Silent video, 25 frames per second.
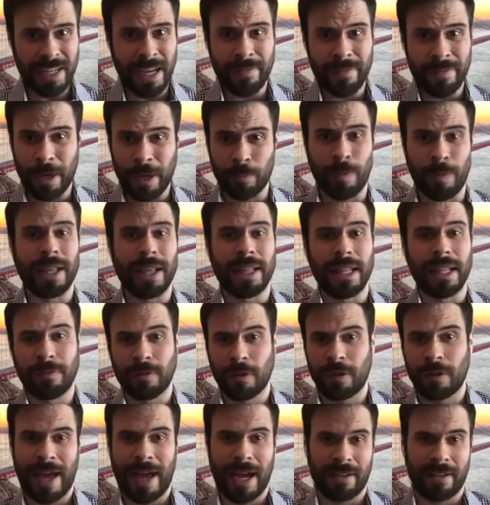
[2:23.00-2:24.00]
to have that right
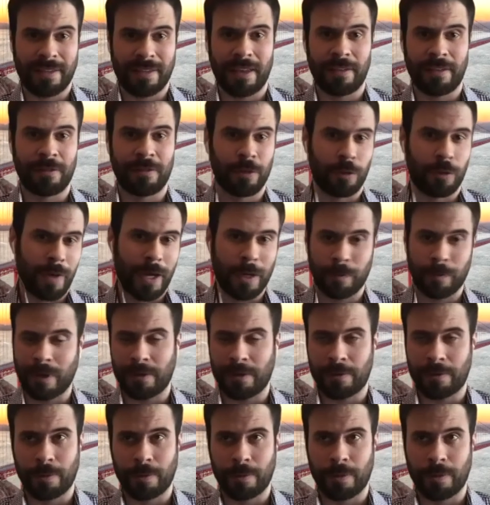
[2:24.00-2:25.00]
level of access to the right
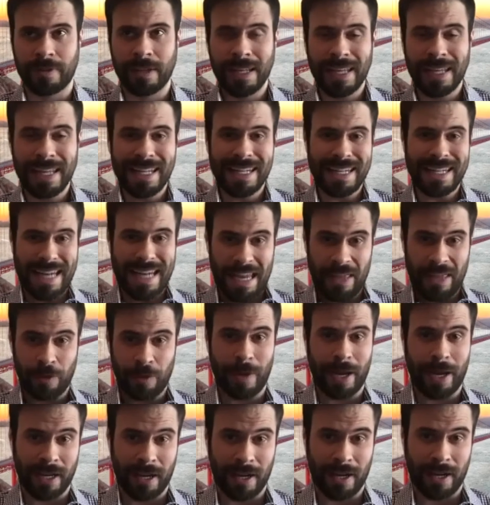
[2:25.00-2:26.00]
resource in the
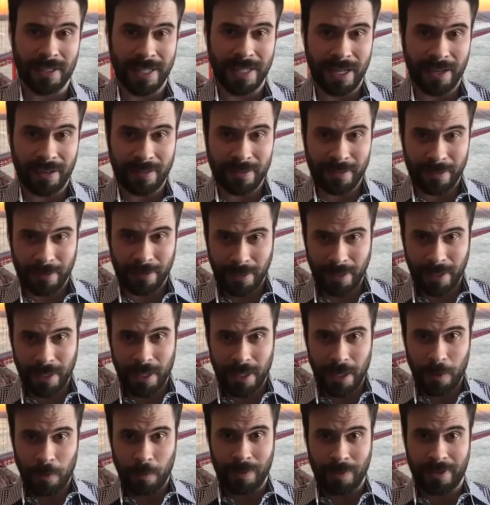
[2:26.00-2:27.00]
right context
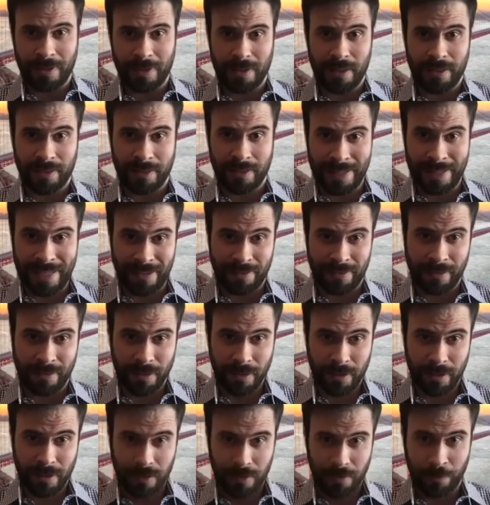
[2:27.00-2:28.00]
with least
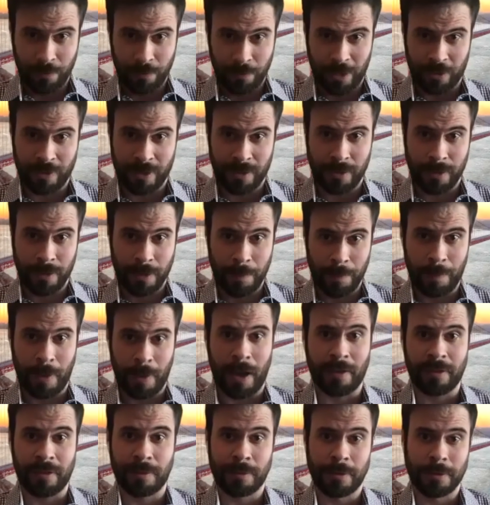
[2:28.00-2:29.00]
friction
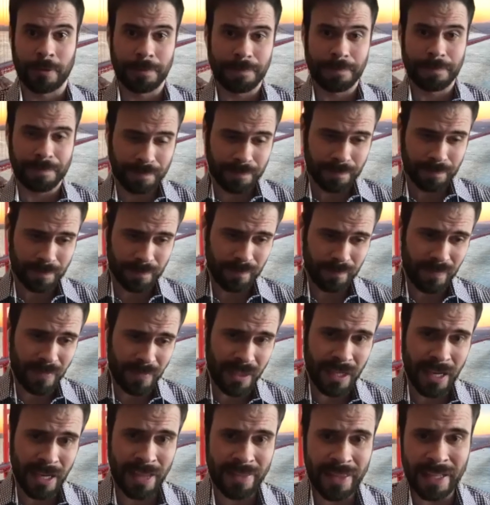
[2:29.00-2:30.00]
possible.
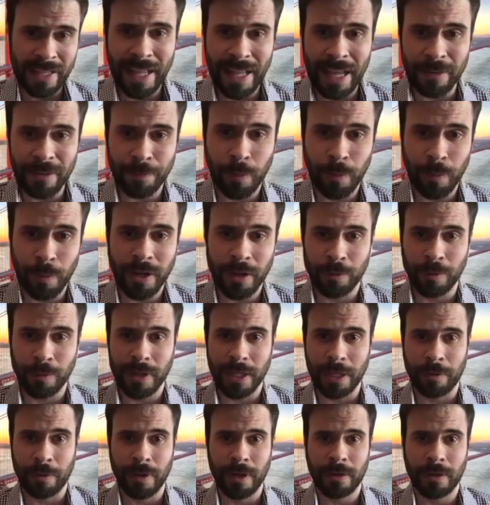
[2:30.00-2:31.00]
And that last point is
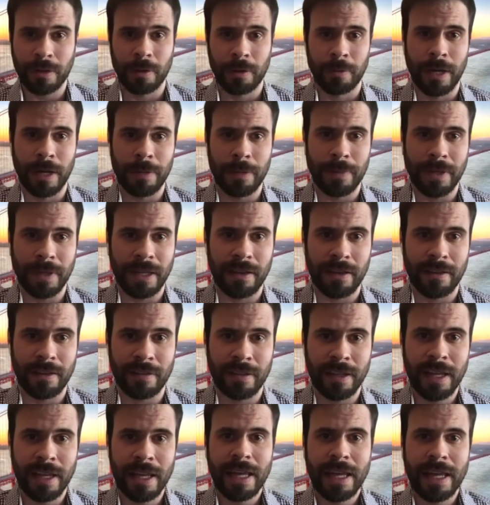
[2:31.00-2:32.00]
really critical, right? Because
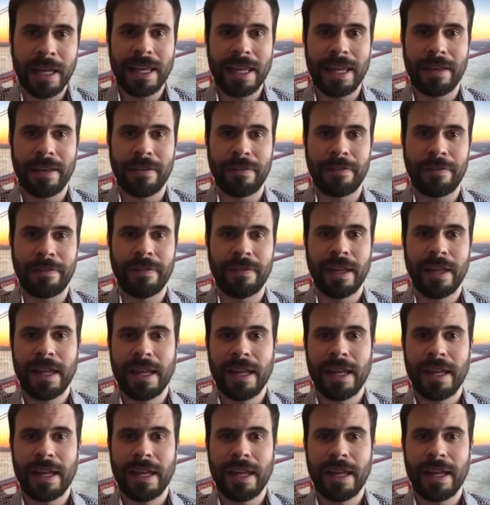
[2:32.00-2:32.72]
if